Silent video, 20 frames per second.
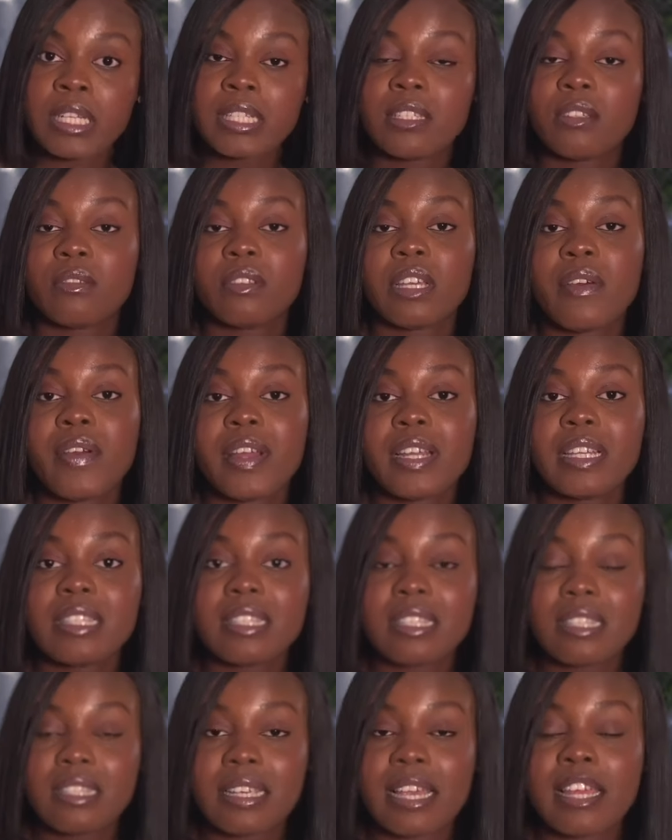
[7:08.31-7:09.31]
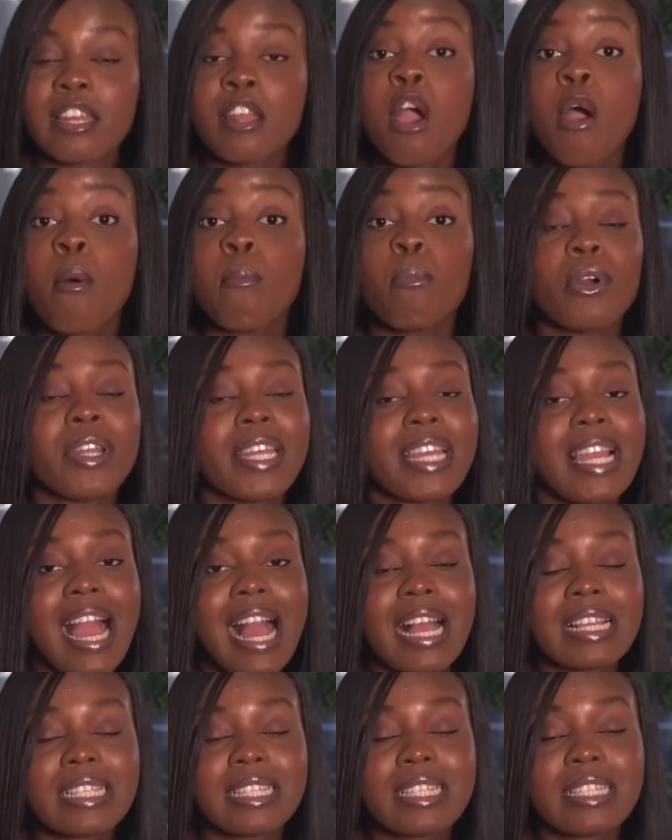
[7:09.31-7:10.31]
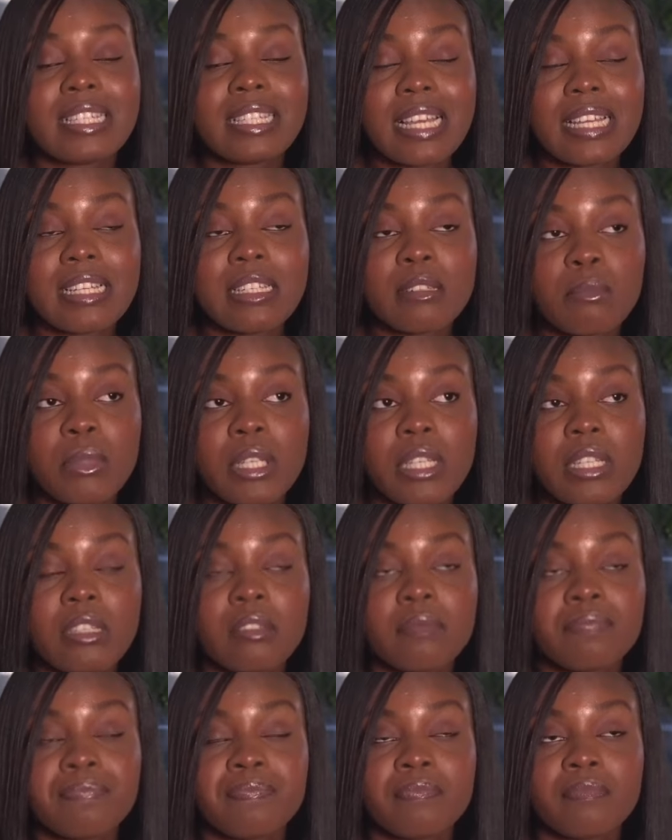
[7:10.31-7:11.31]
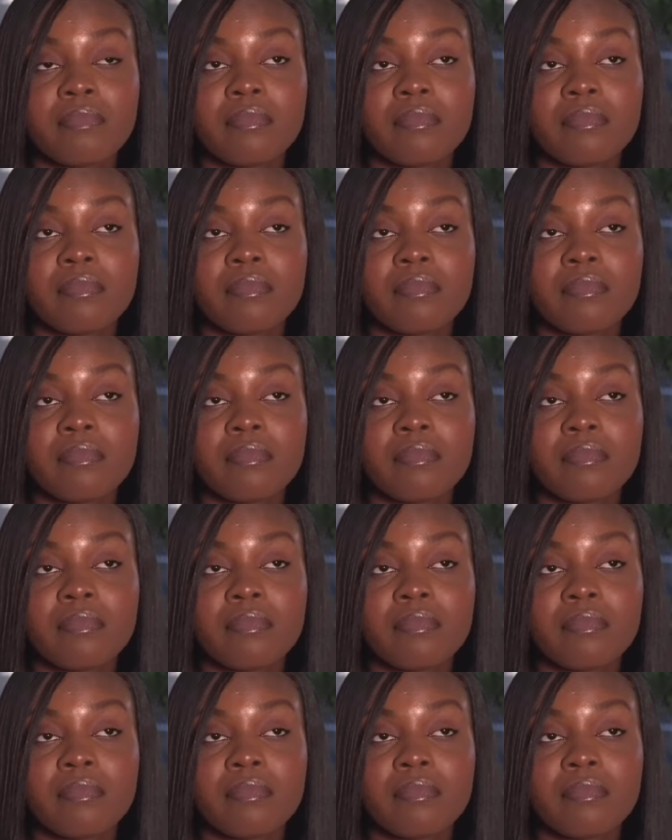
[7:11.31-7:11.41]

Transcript: till they are ready to send, but they can't send me